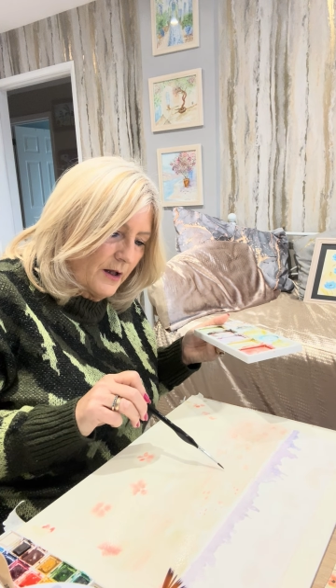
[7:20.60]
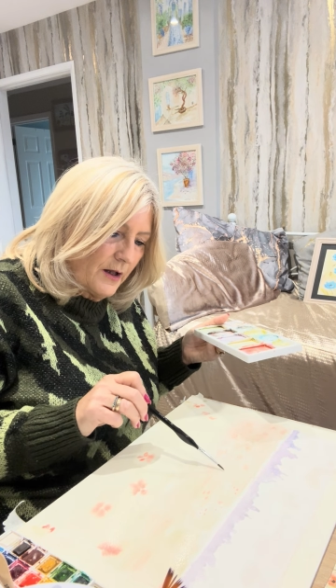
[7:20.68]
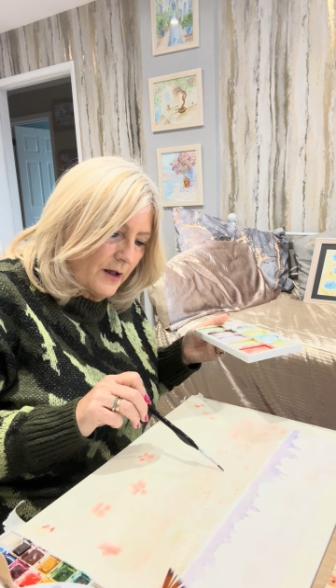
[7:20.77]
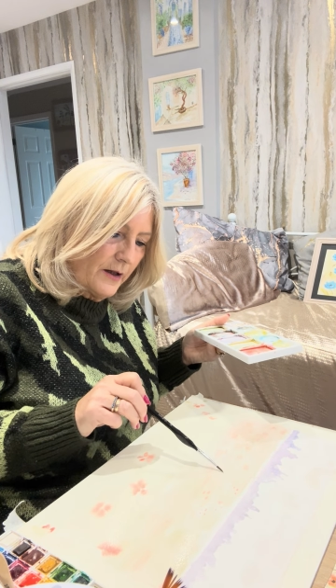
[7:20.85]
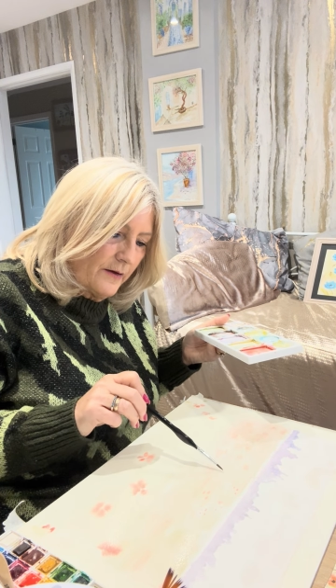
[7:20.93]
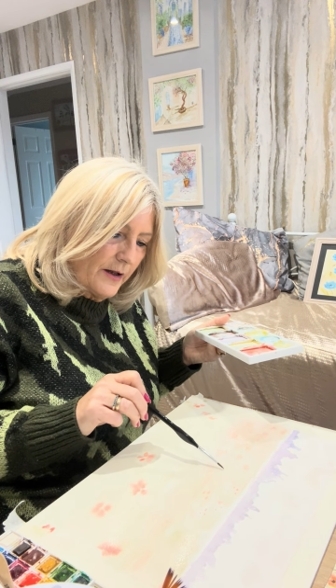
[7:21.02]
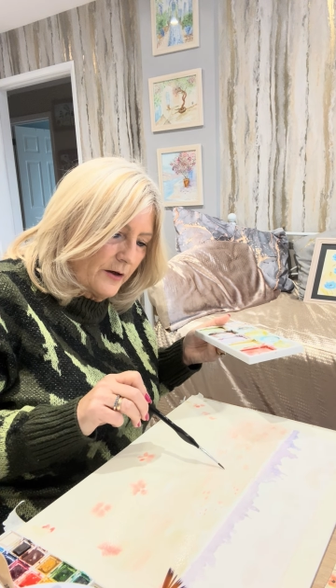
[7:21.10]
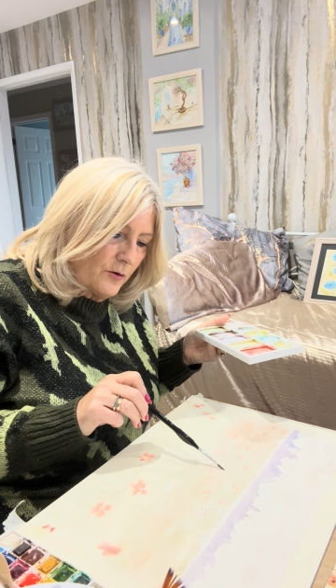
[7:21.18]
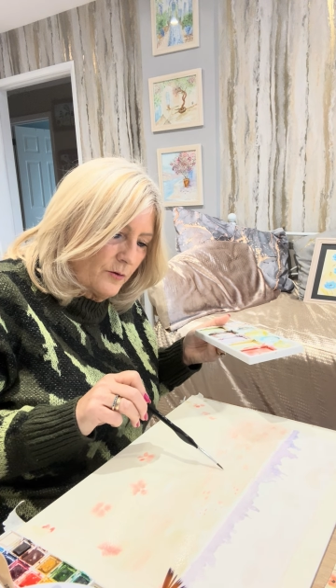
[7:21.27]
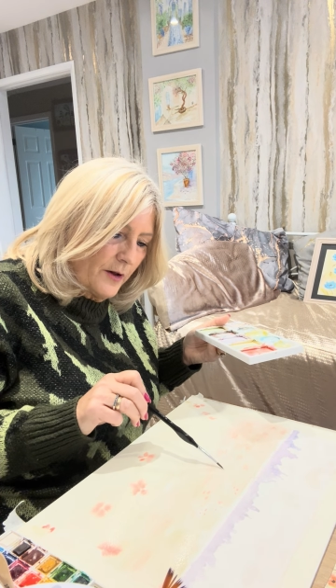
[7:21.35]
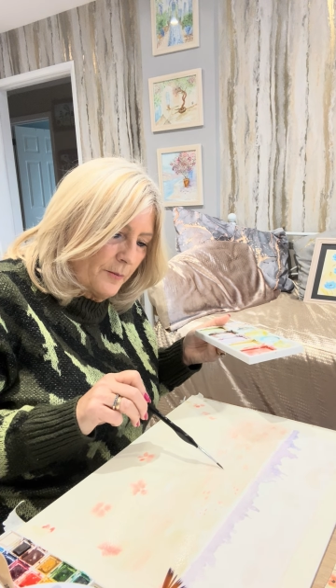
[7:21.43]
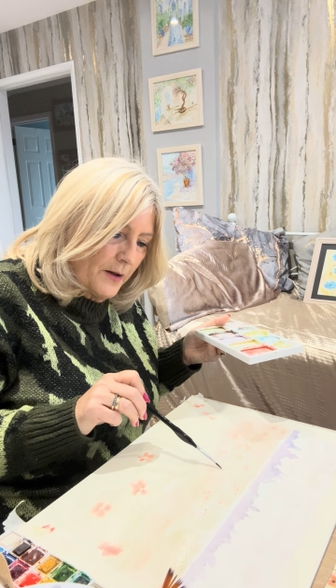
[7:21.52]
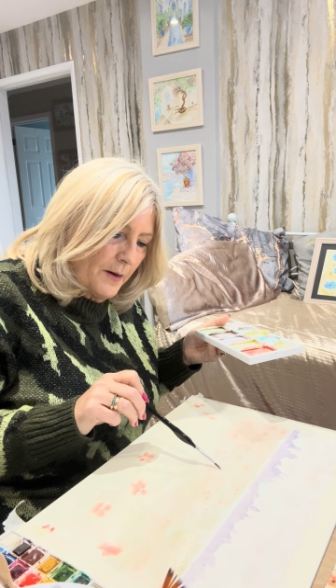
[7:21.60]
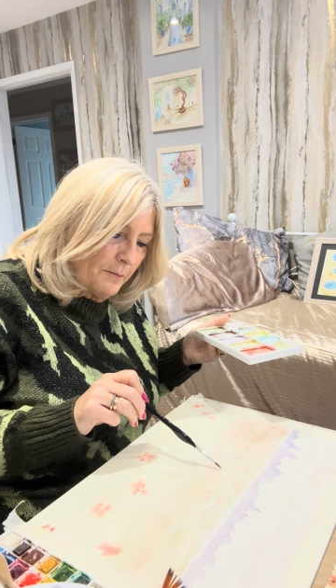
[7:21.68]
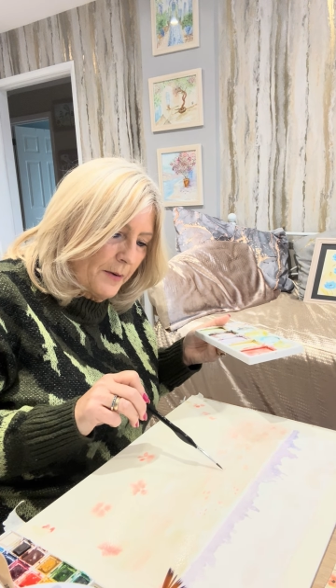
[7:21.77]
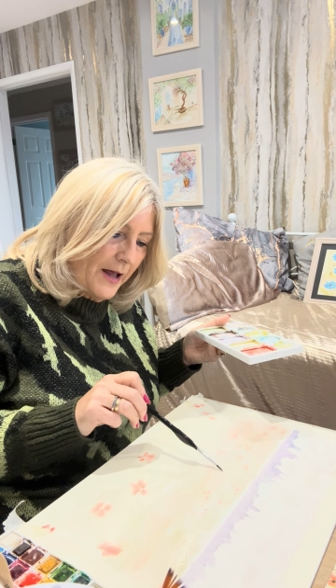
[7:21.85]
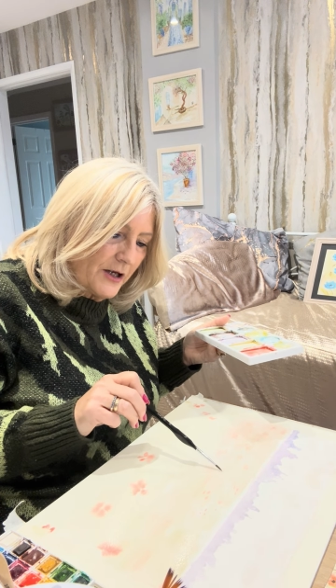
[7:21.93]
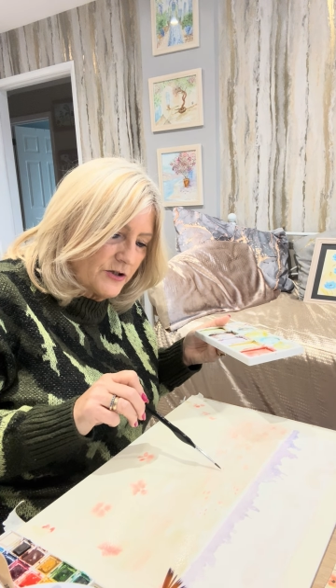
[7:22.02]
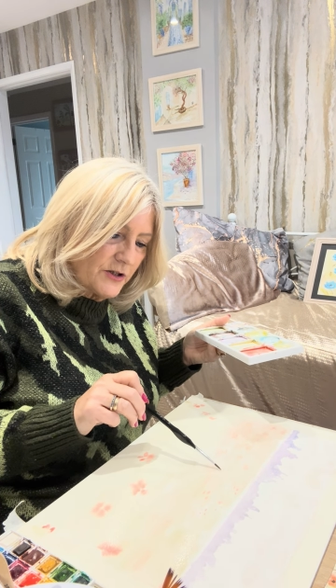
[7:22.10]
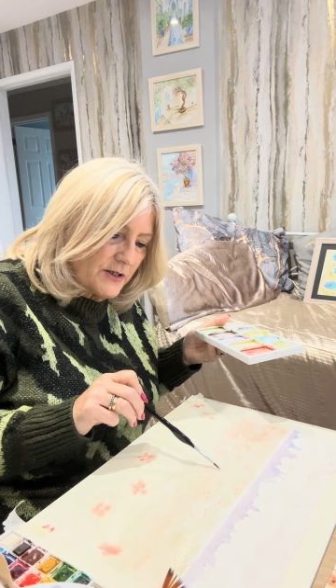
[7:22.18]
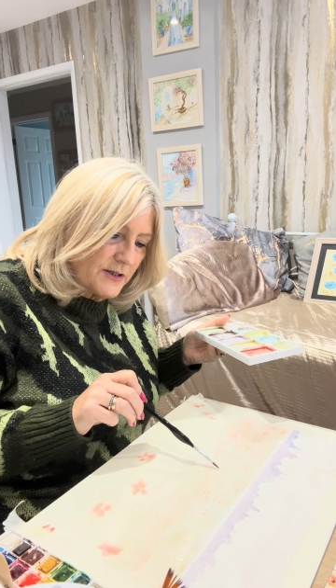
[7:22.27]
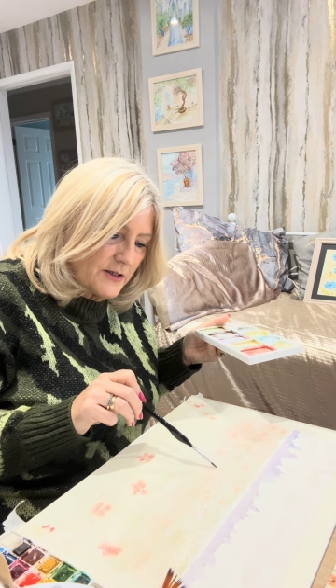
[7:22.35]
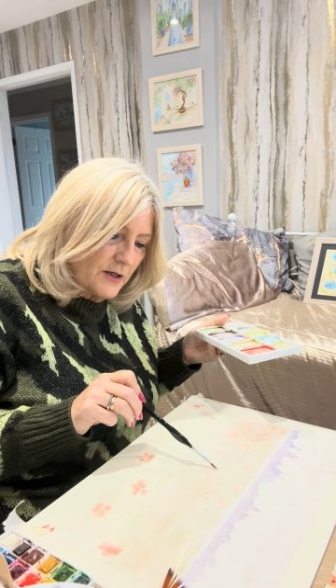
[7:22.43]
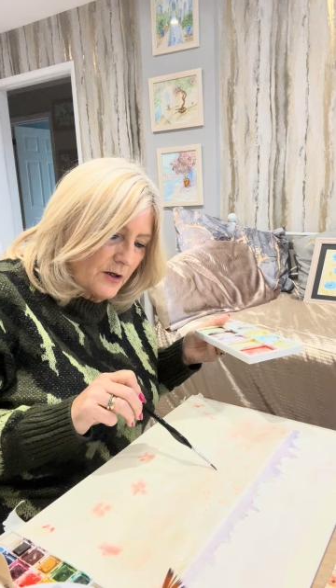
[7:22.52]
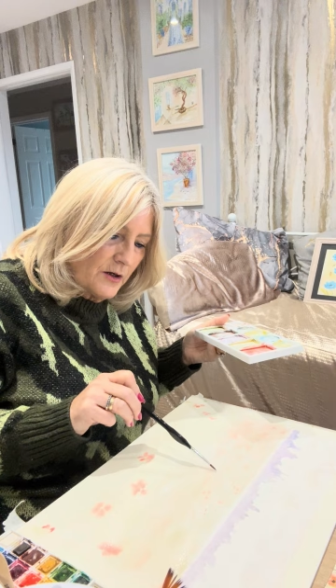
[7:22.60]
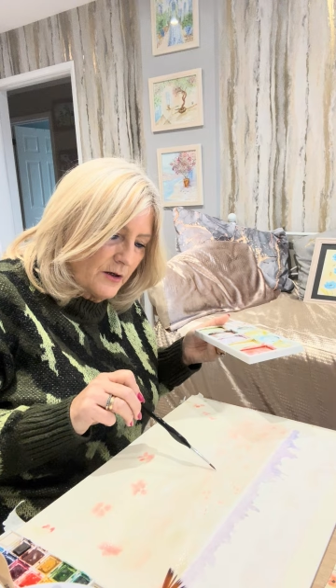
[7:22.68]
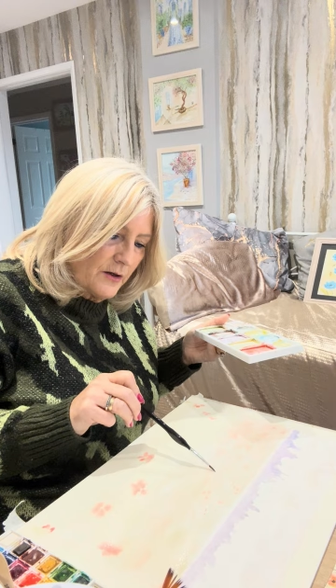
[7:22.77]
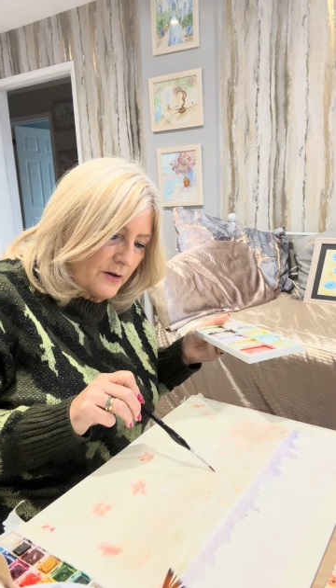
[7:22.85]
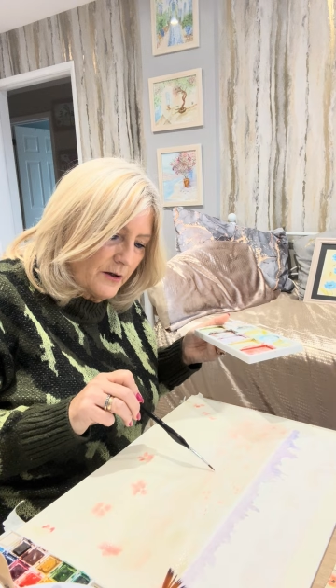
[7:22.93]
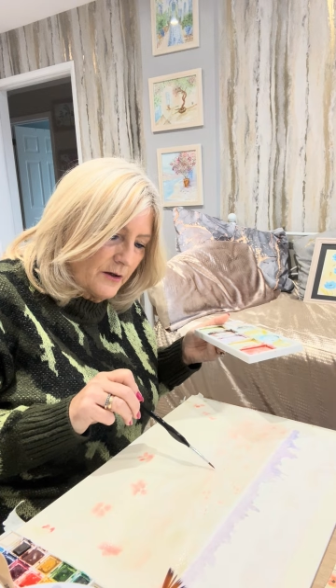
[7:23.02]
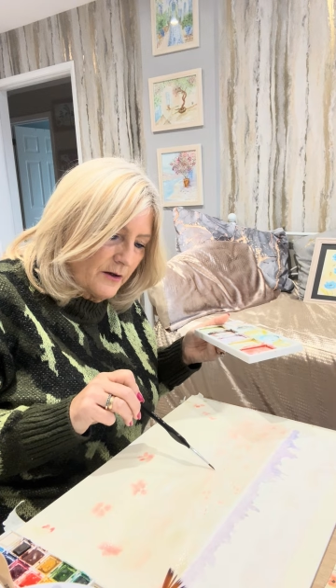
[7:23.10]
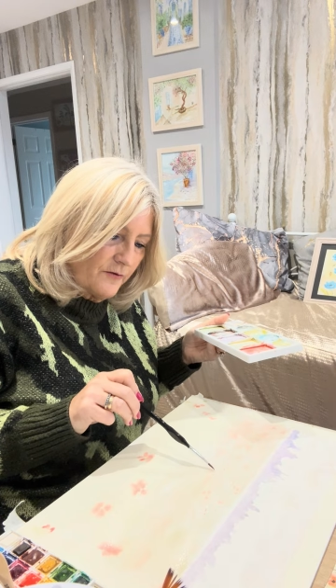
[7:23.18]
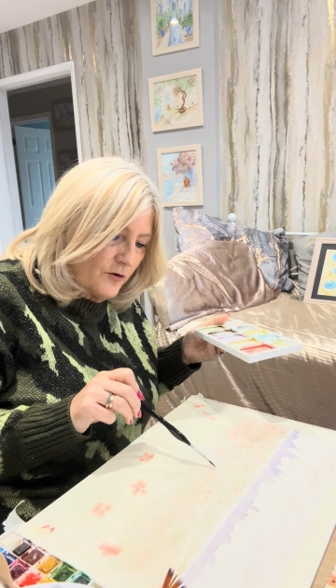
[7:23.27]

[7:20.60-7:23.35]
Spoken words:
And they'd be in patches. If